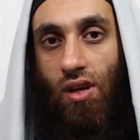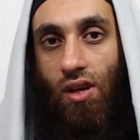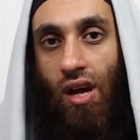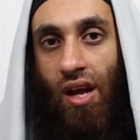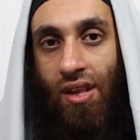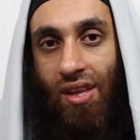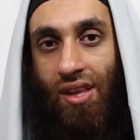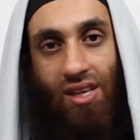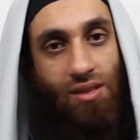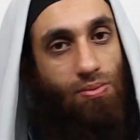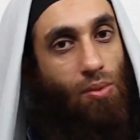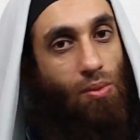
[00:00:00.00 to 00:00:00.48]

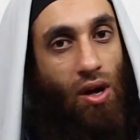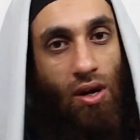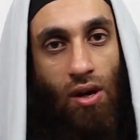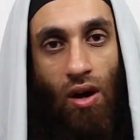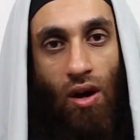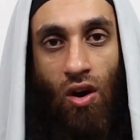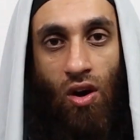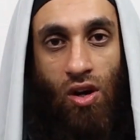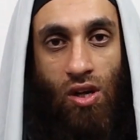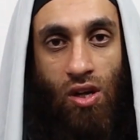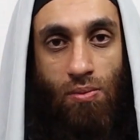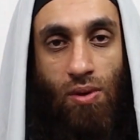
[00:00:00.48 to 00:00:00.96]
And that's my
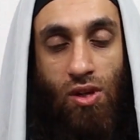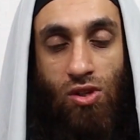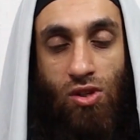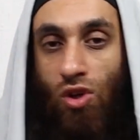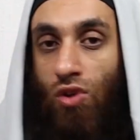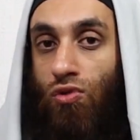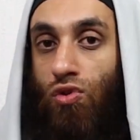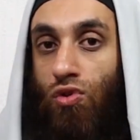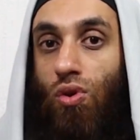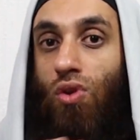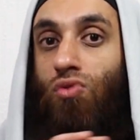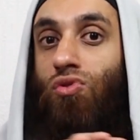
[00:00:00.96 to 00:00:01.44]
argument. So
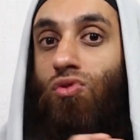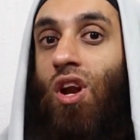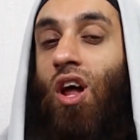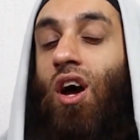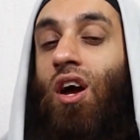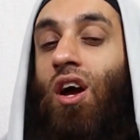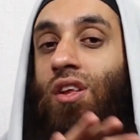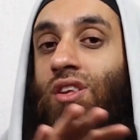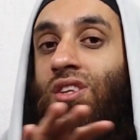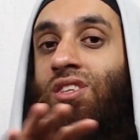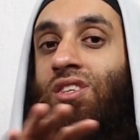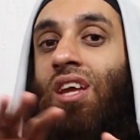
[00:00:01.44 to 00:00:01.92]
you are
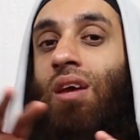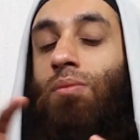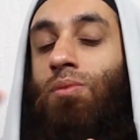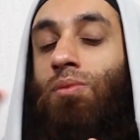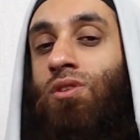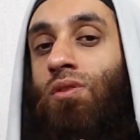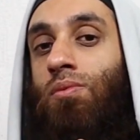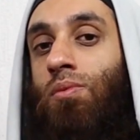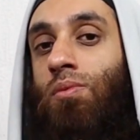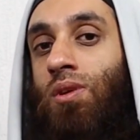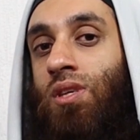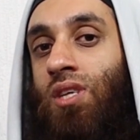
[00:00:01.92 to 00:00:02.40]
relying on the
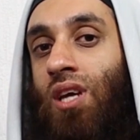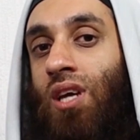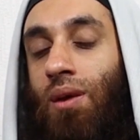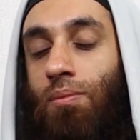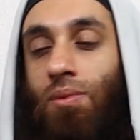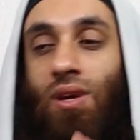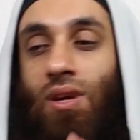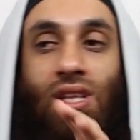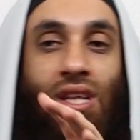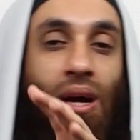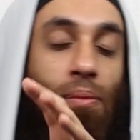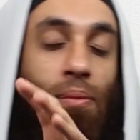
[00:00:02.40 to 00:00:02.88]
statements of Ibn
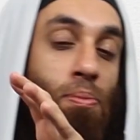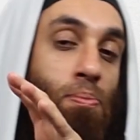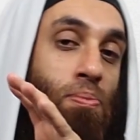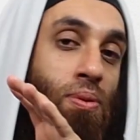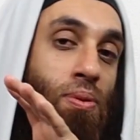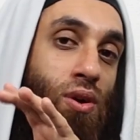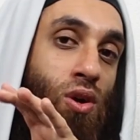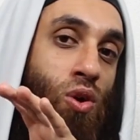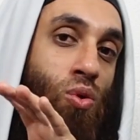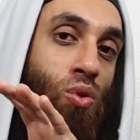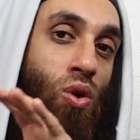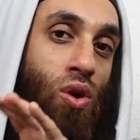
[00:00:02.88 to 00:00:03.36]
Taymiyyah
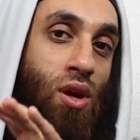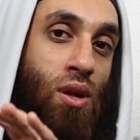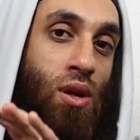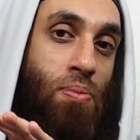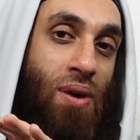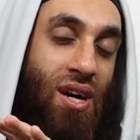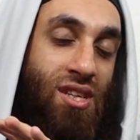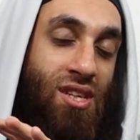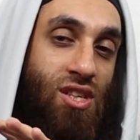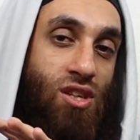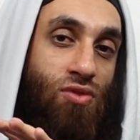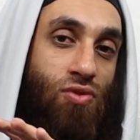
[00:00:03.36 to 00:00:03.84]
that quoted a
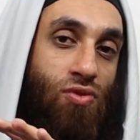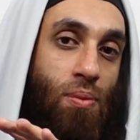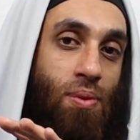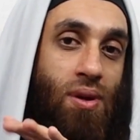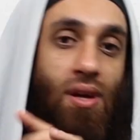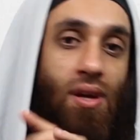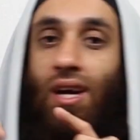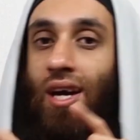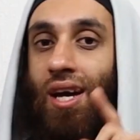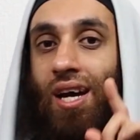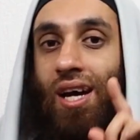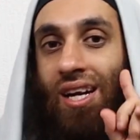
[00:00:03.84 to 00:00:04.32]
passage from
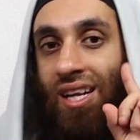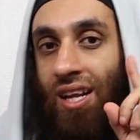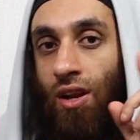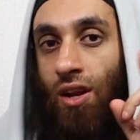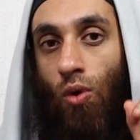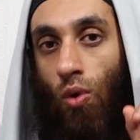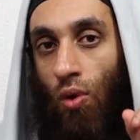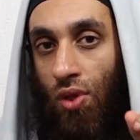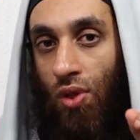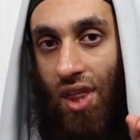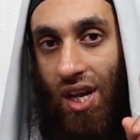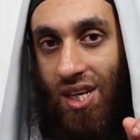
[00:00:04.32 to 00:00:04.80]
it. Didn't
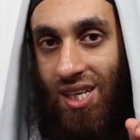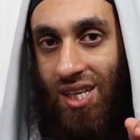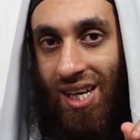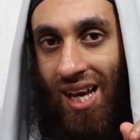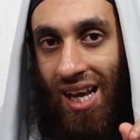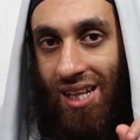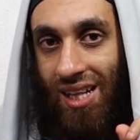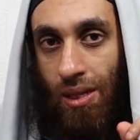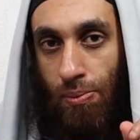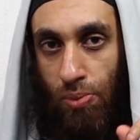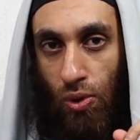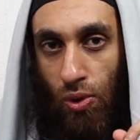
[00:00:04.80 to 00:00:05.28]

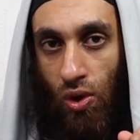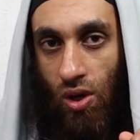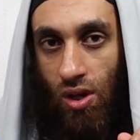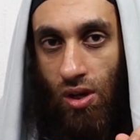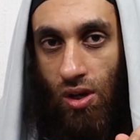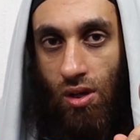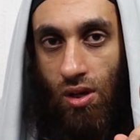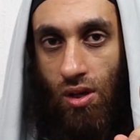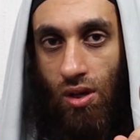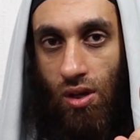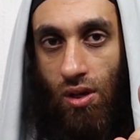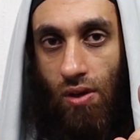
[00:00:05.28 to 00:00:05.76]
authenticate the
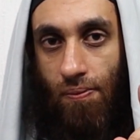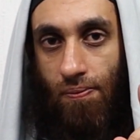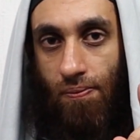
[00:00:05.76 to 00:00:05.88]
book.